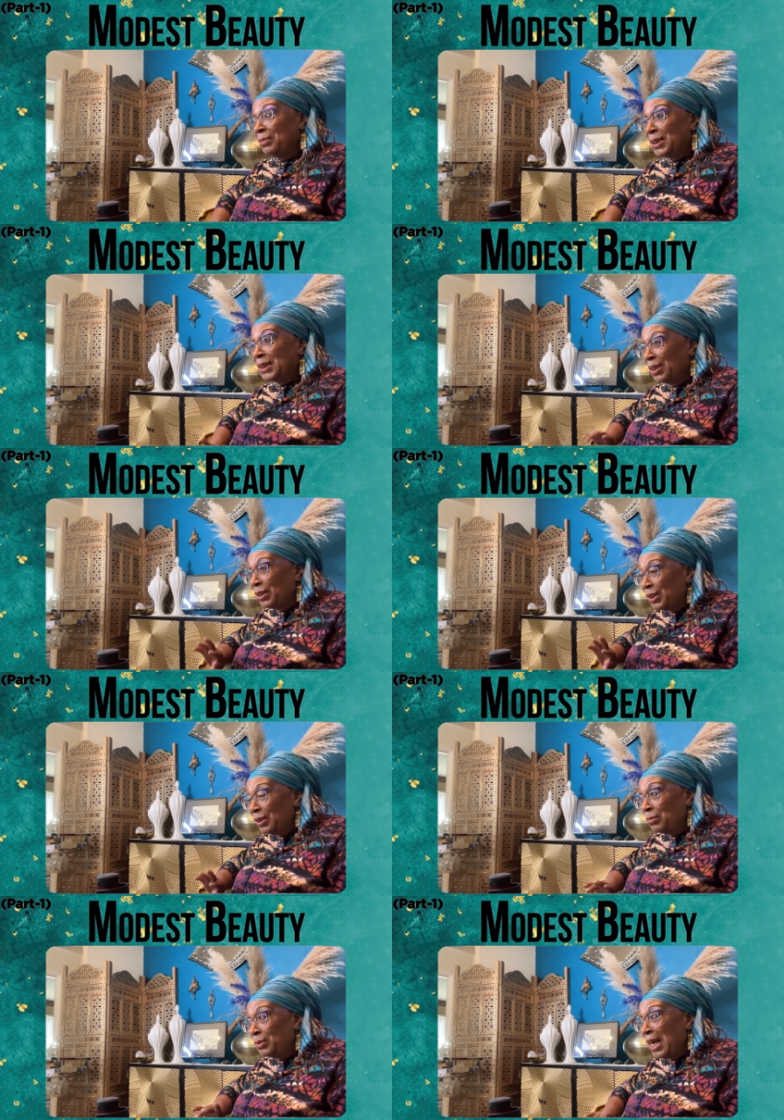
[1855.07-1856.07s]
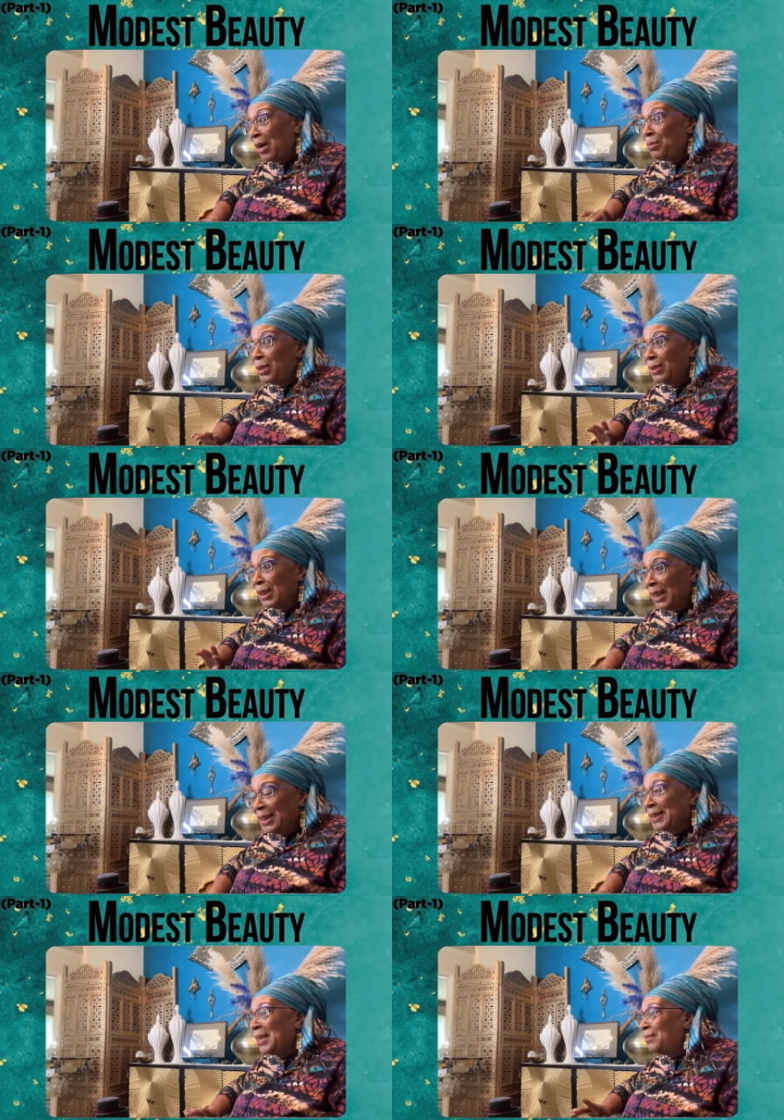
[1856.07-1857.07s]
we're still in now we're in
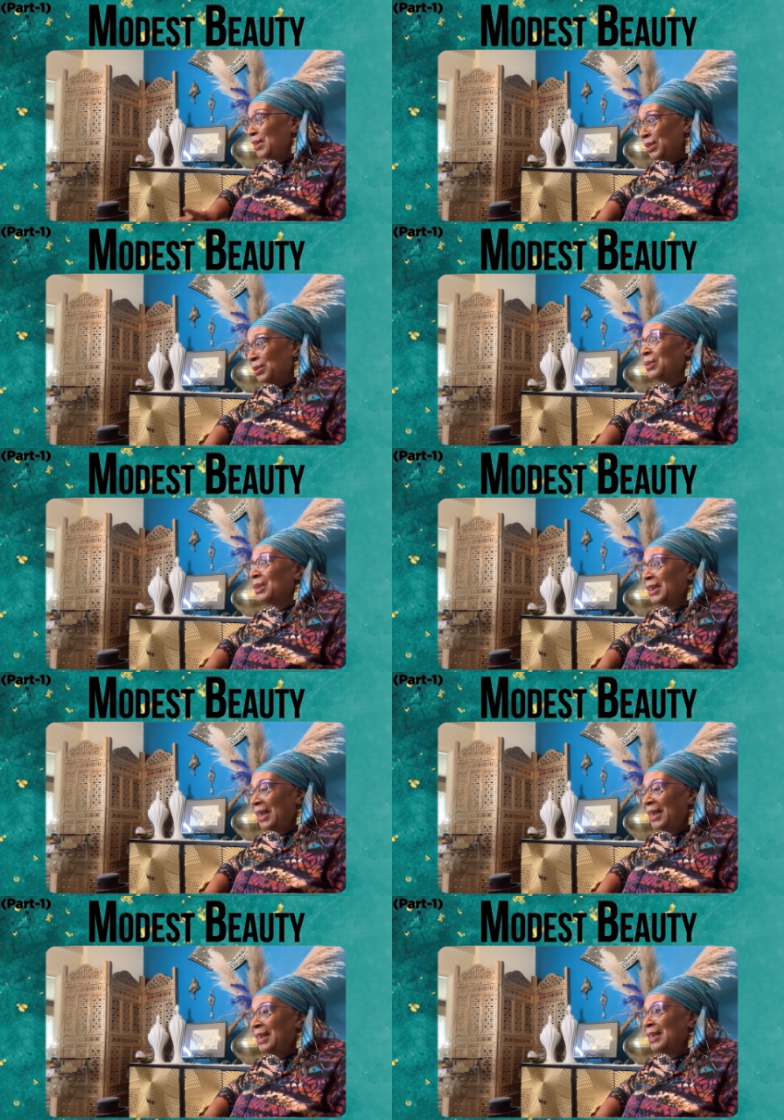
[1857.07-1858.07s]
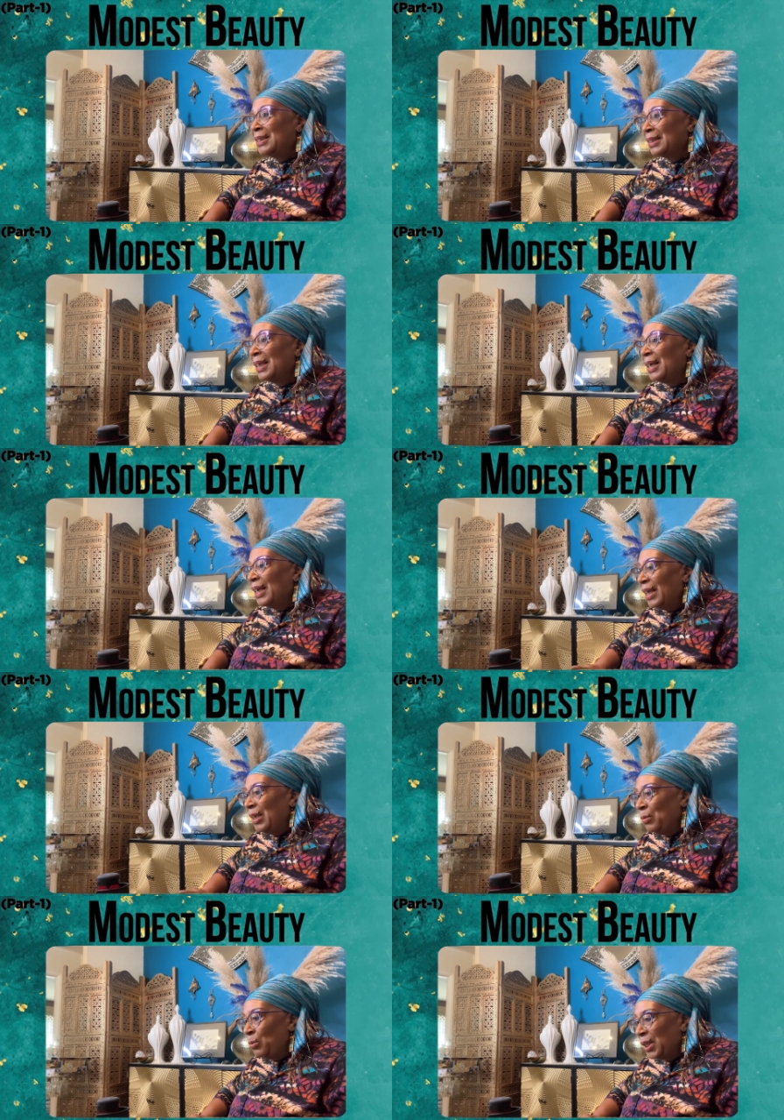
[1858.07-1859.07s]
late 70s early 80s okay
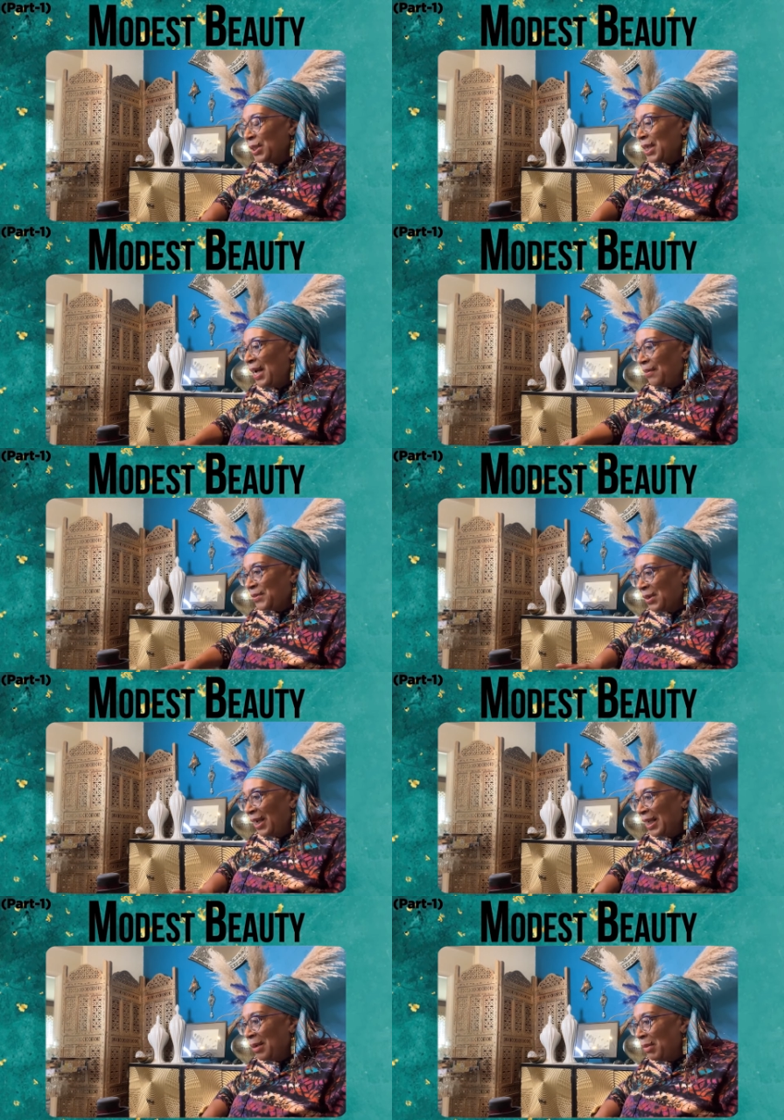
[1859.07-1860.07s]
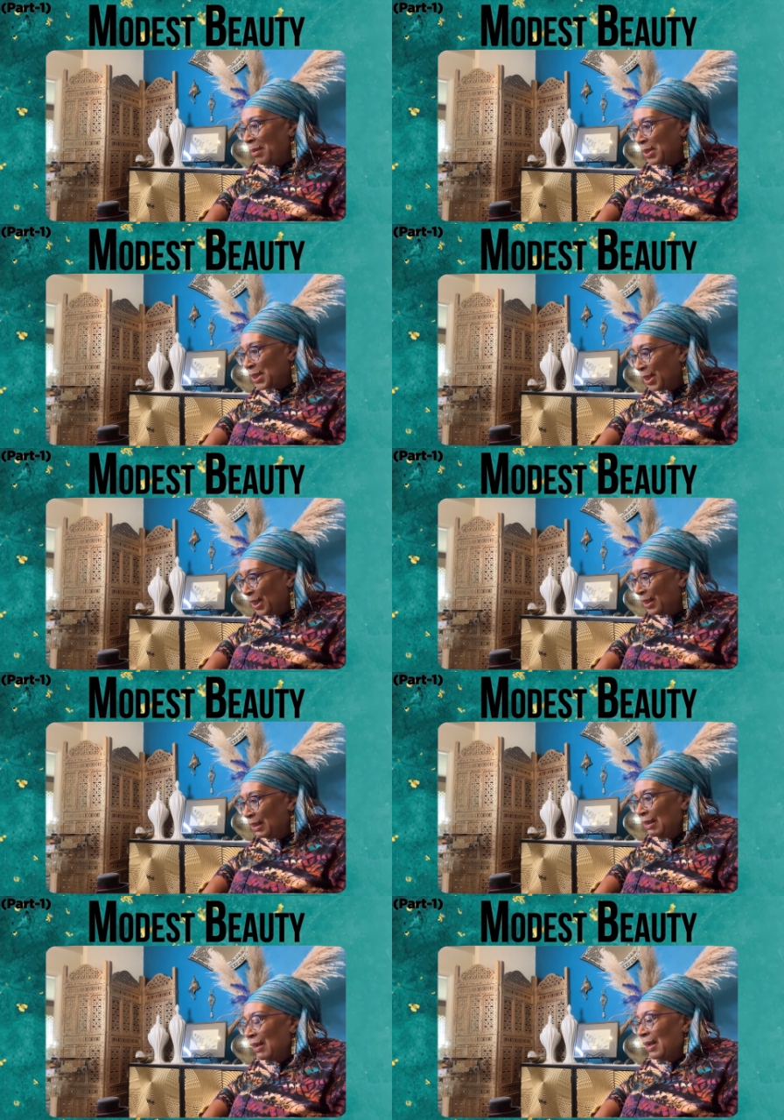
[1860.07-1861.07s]
in which after I get my
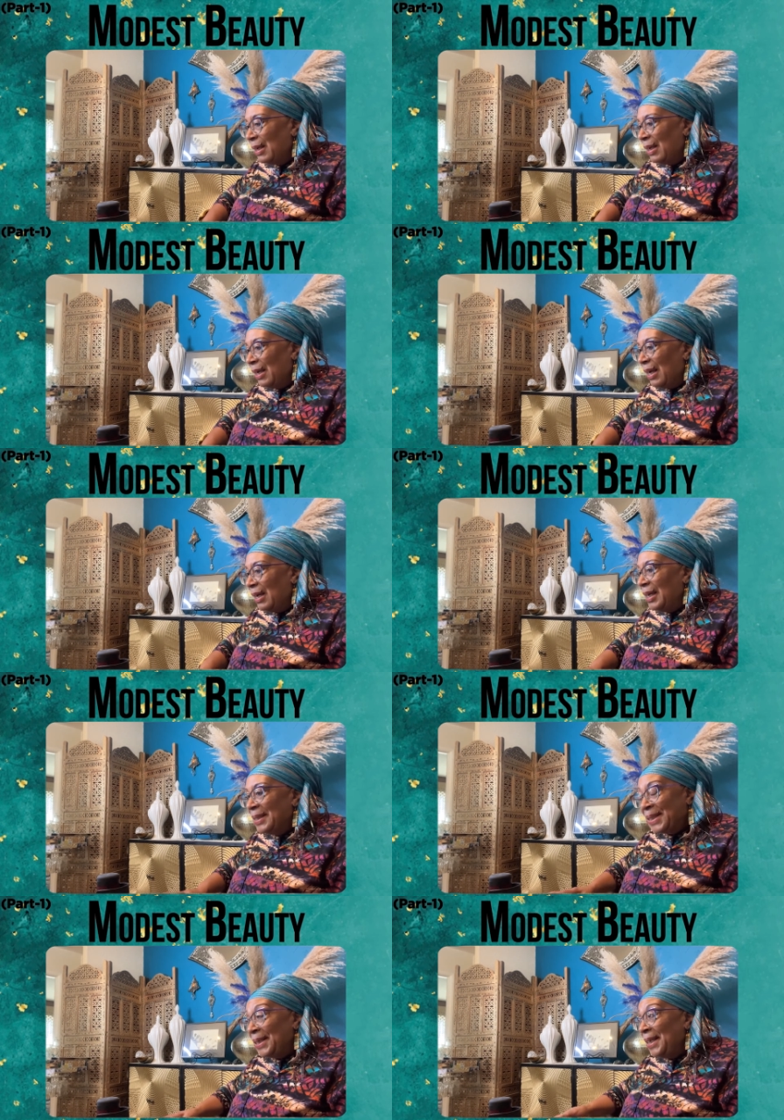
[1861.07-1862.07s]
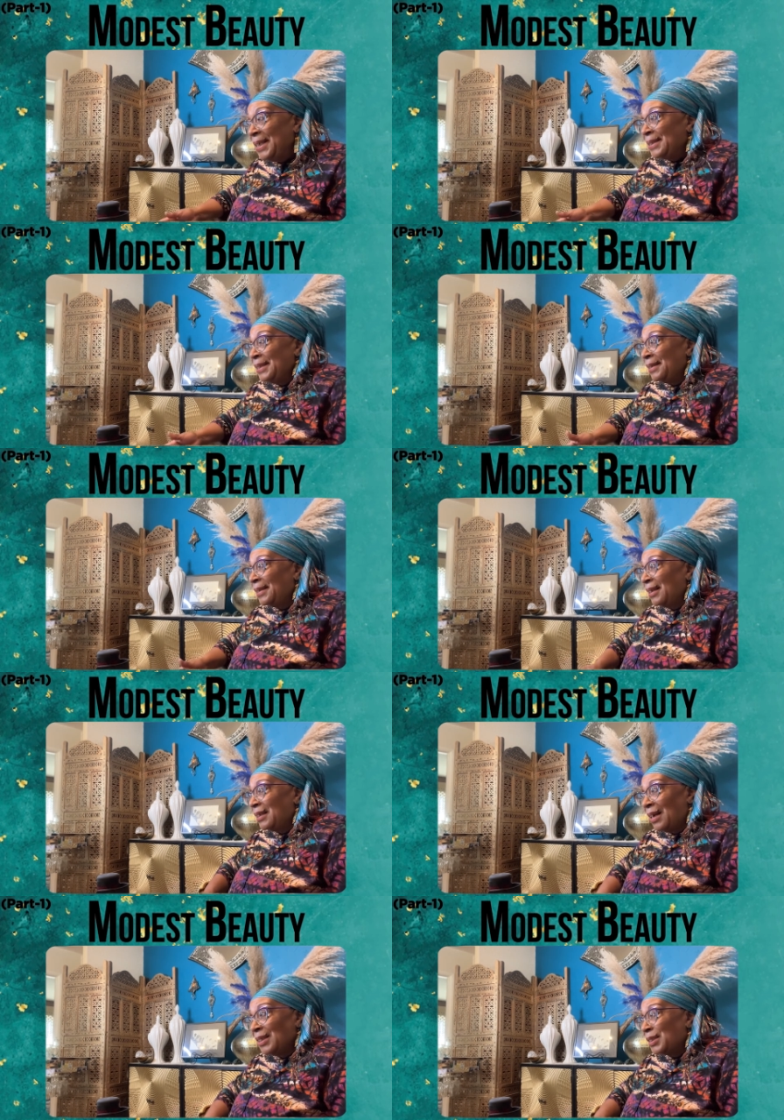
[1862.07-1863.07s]
machine it's easy to
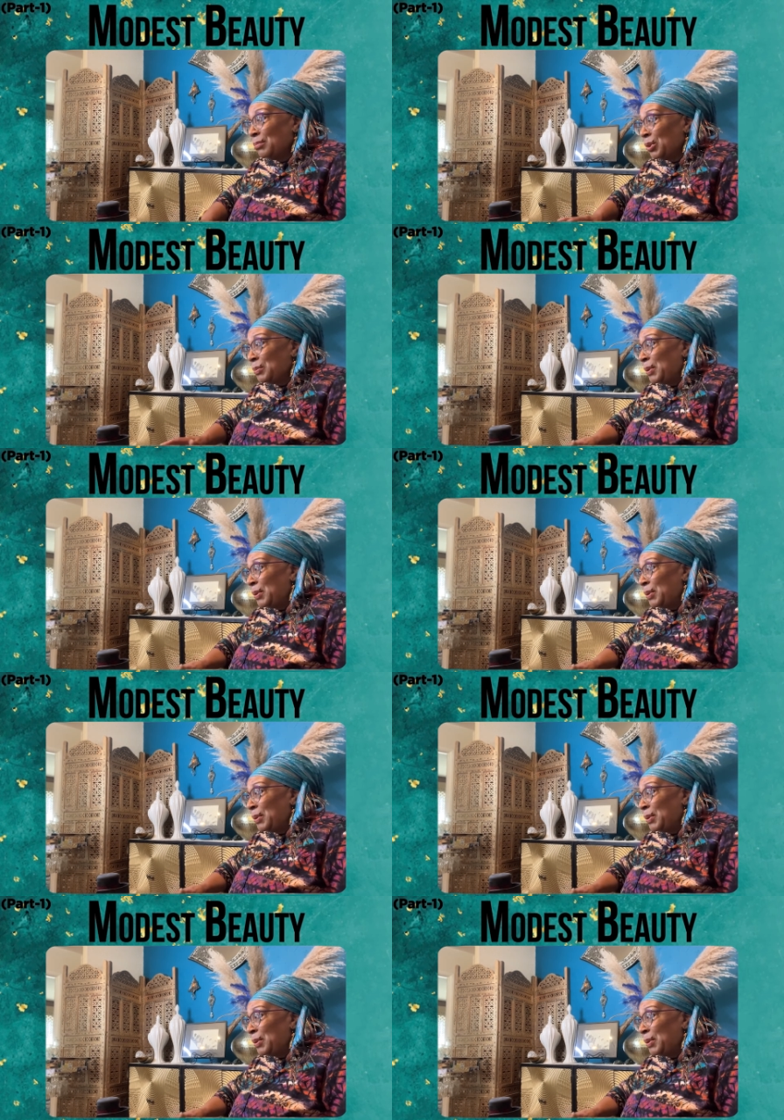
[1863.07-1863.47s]
get customers